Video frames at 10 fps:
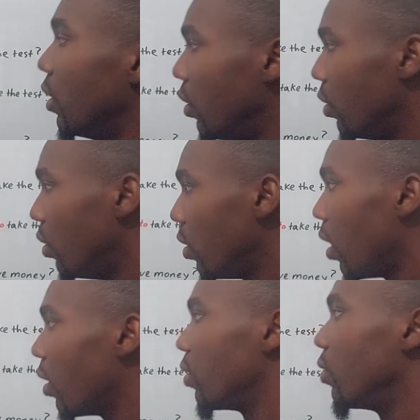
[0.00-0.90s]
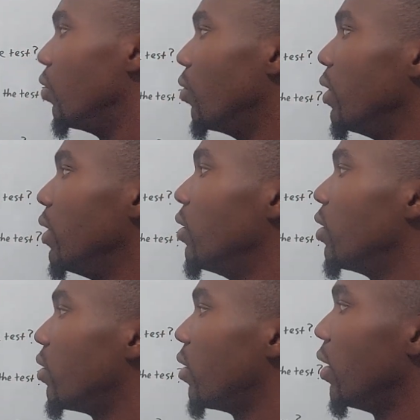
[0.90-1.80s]
not going
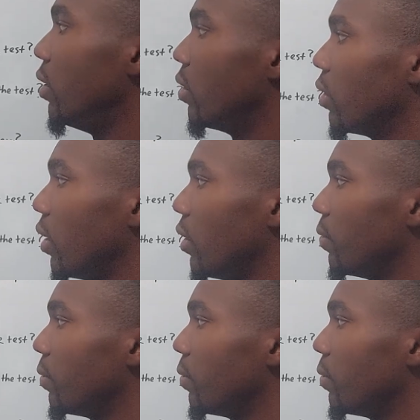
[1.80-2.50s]
to study tonight?